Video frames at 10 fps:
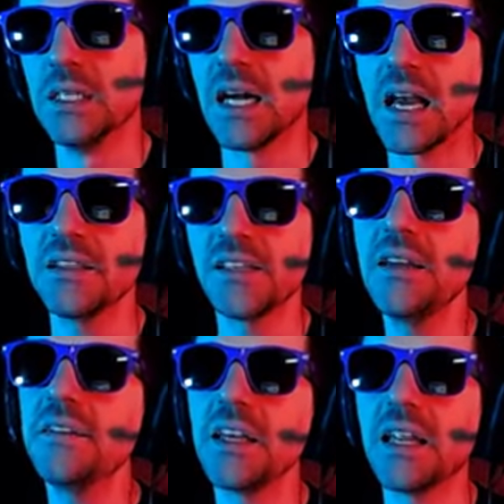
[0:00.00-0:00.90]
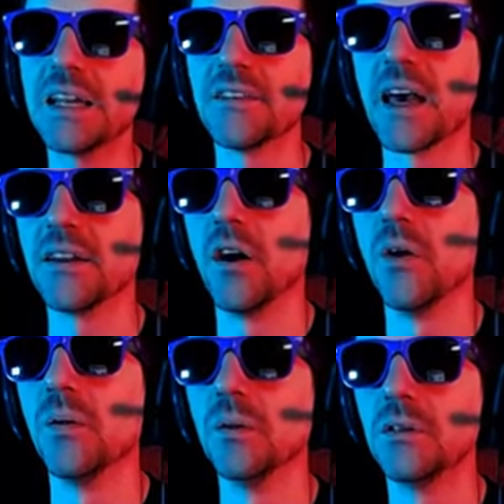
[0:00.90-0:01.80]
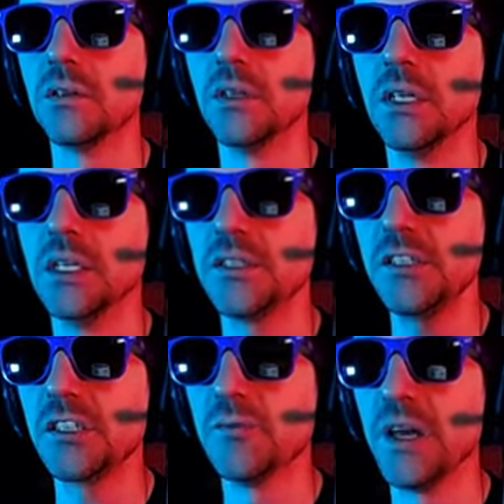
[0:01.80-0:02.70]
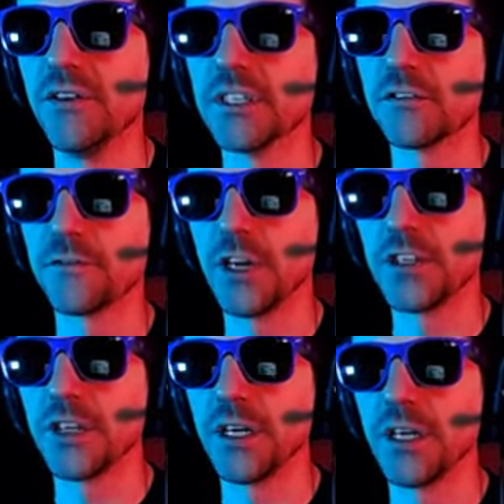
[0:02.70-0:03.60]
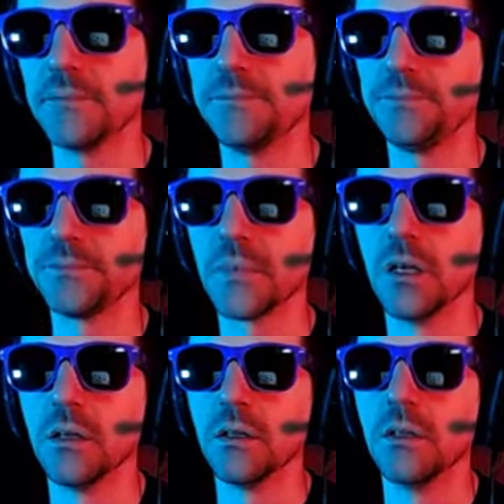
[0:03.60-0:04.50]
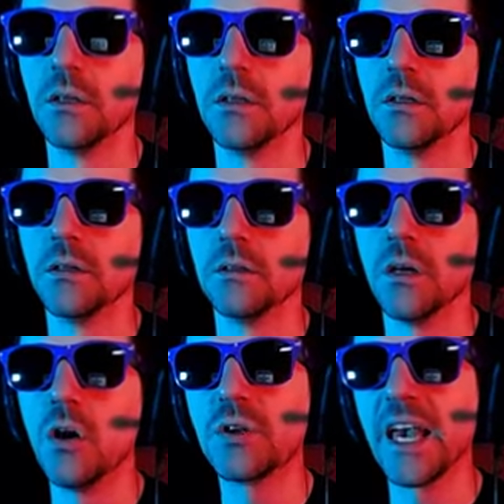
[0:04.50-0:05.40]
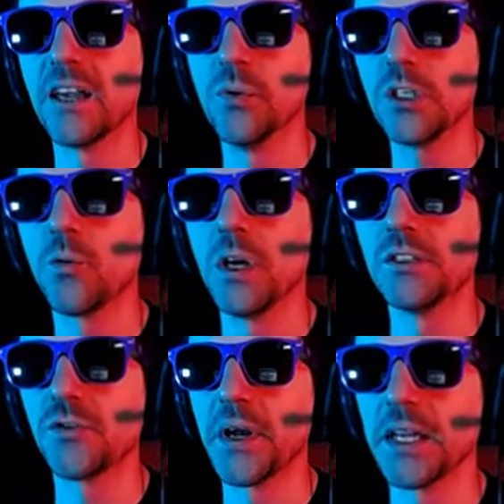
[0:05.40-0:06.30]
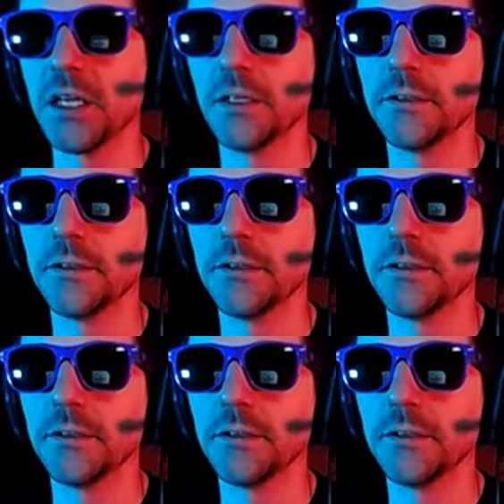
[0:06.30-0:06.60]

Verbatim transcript: I decided to get out of that hole. Just smell this fresh air. Okay, which one's ready?